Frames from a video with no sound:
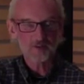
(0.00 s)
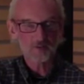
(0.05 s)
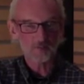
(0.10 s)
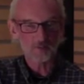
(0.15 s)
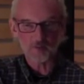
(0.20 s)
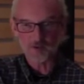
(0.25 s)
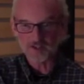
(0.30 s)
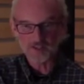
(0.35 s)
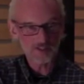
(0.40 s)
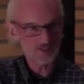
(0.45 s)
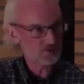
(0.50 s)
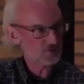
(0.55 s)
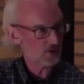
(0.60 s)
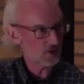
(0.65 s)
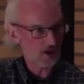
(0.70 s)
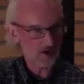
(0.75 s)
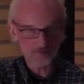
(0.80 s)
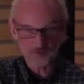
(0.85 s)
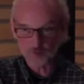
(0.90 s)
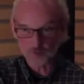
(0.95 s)
money is
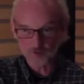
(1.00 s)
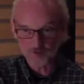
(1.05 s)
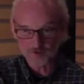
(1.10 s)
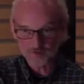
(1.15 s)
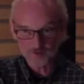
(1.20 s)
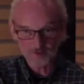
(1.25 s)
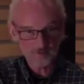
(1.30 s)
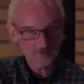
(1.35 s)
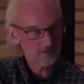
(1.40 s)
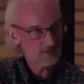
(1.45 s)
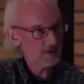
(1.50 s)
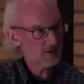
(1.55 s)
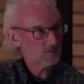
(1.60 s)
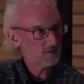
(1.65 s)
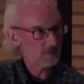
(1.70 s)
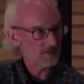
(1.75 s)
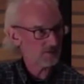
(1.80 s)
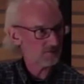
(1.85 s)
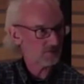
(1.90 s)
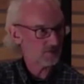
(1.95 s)
often one of them.
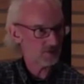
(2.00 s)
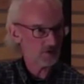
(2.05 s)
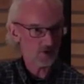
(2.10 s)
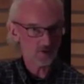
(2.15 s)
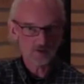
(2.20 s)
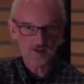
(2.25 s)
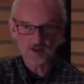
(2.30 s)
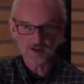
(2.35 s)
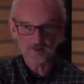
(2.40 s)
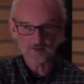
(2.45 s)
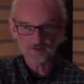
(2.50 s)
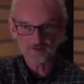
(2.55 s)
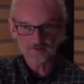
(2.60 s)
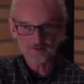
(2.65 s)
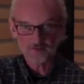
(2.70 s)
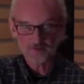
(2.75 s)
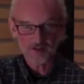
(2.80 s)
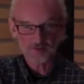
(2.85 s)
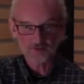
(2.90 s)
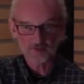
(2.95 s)
But if you don't have
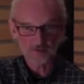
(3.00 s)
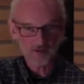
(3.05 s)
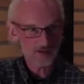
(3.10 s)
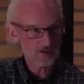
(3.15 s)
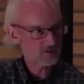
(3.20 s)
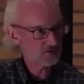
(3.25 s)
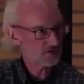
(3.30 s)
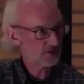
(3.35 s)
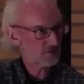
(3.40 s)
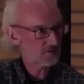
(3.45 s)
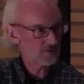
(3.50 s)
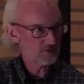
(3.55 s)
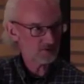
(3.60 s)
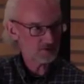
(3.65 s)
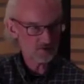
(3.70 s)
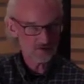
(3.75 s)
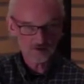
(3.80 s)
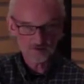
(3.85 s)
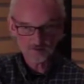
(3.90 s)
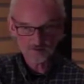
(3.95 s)
to pay yourself, you
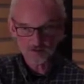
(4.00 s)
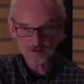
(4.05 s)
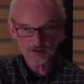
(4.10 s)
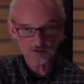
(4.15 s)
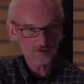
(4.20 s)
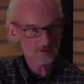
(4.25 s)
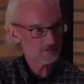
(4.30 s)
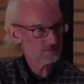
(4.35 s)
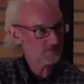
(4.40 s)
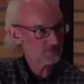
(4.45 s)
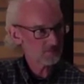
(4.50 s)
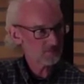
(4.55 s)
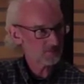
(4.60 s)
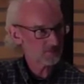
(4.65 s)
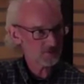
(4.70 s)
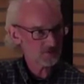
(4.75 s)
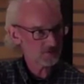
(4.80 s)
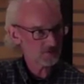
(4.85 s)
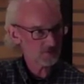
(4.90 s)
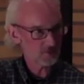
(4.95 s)
can
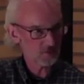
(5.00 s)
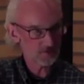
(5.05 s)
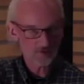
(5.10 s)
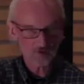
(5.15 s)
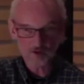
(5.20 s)
just do it